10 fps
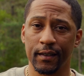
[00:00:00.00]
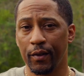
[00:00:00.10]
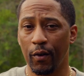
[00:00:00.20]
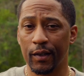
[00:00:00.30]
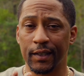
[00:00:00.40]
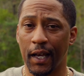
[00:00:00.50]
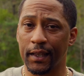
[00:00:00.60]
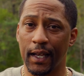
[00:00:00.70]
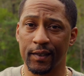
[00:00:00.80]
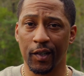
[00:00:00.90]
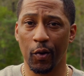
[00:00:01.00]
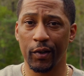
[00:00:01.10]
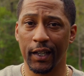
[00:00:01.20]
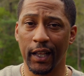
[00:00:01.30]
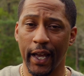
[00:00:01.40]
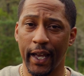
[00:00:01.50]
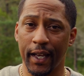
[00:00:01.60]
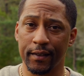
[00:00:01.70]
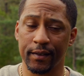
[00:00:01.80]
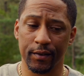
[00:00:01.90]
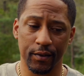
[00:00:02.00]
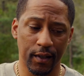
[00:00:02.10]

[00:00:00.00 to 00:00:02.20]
No, it's not that Sony glass.